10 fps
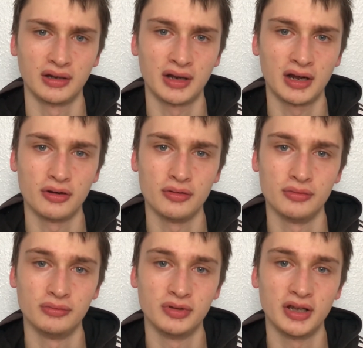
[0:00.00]
and
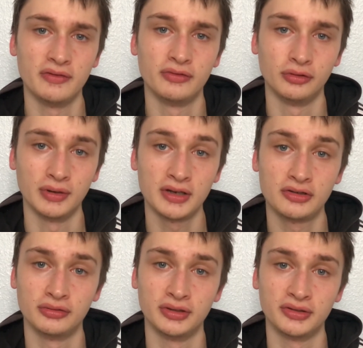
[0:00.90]
how
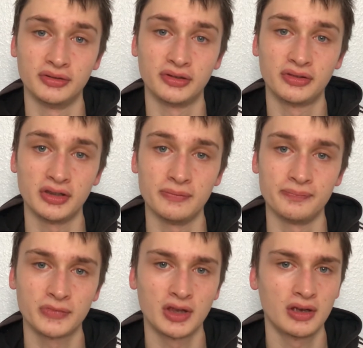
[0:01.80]
influential he is in this
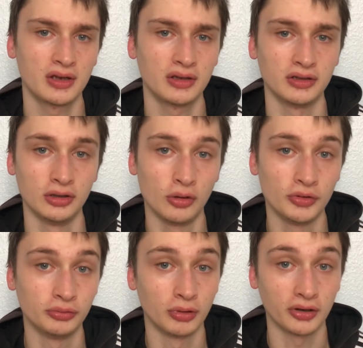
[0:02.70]
team. He
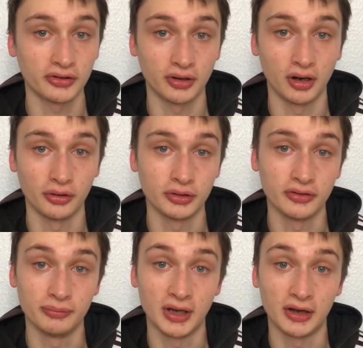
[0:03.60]
always works hard, I'll
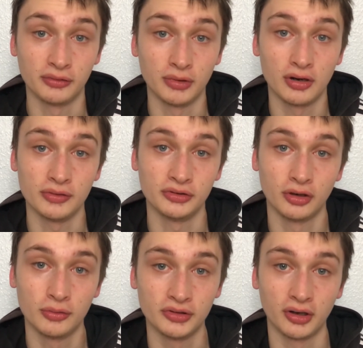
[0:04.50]
give him that as well. He's
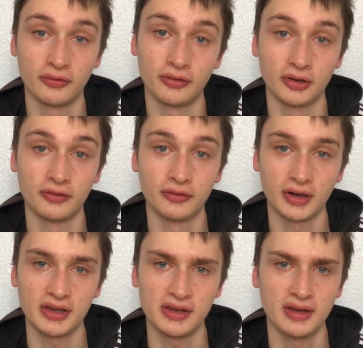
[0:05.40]
always up for a
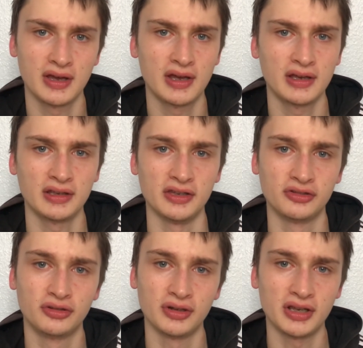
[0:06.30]
fight. He's
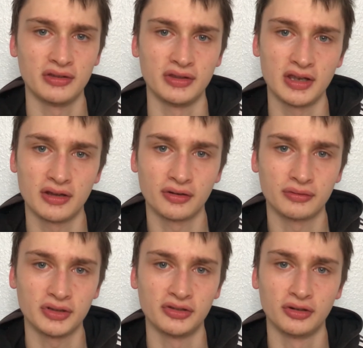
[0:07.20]
great in the
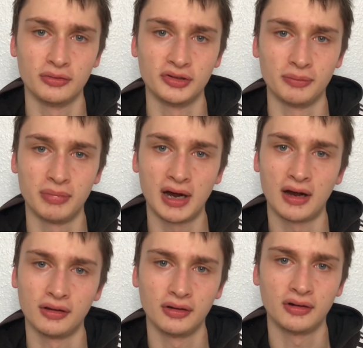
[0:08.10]
air. He's always a
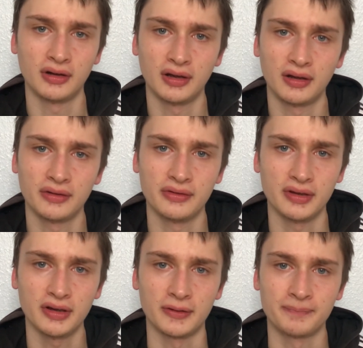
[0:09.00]
battler, and
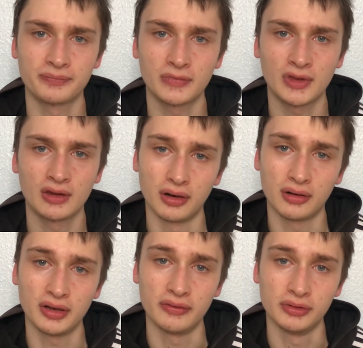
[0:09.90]
yeah. But
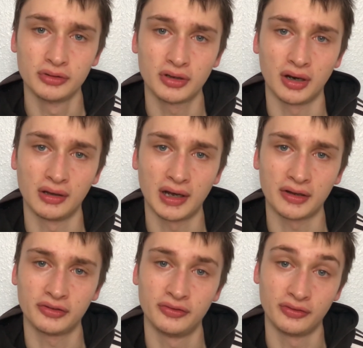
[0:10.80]
if we look at our
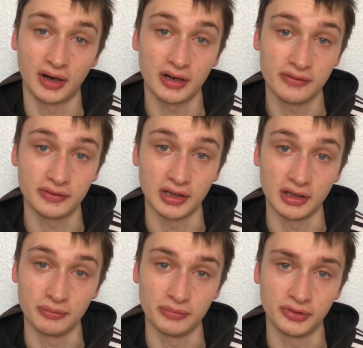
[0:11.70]
last 5
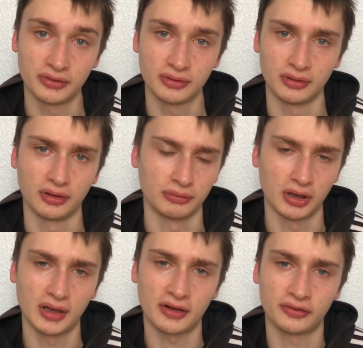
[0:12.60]
games, or
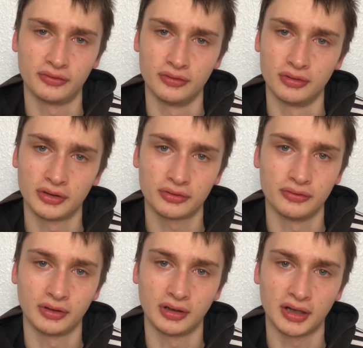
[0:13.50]
our last 4, let's go
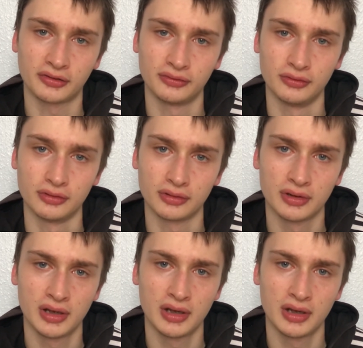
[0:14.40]
for our last 4.